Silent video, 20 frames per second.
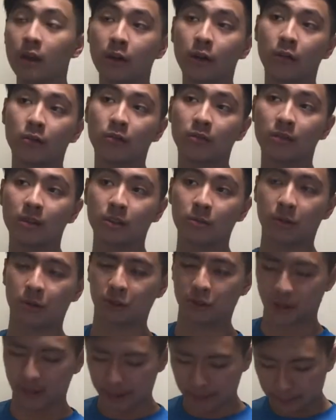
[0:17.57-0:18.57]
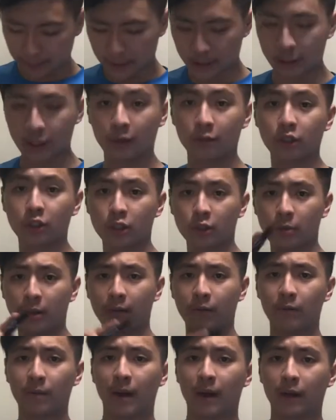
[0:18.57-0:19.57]
go through this question anyway. So just a
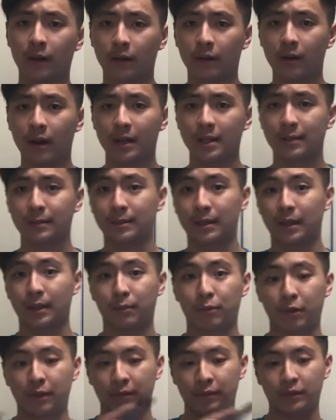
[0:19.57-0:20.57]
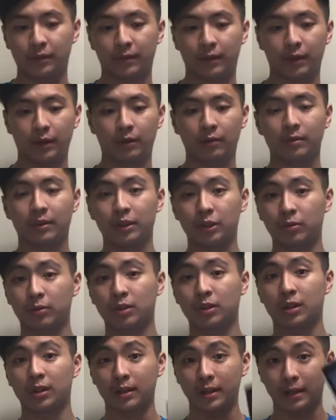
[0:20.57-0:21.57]
quick reminder, as I said in the previous video, this
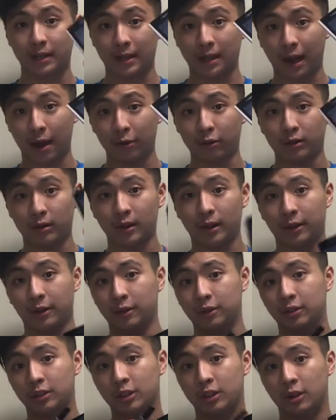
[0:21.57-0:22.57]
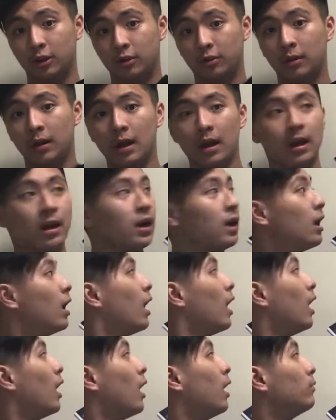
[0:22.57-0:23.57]
one's gonna need a calculator, so
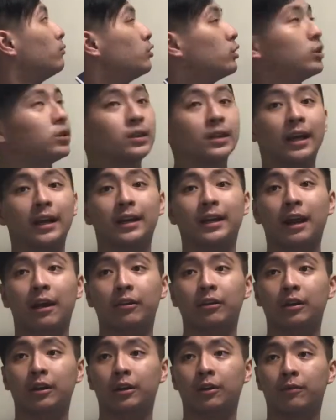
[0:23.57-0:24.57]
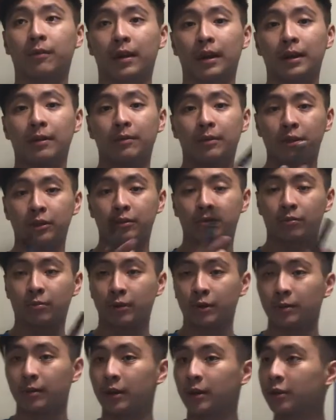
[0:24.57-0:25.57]
uh, just get a calculator ready when you
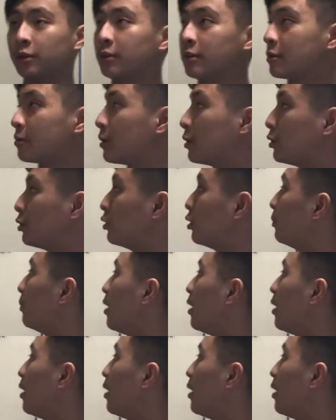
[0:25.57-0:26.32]
when you want to do this question. So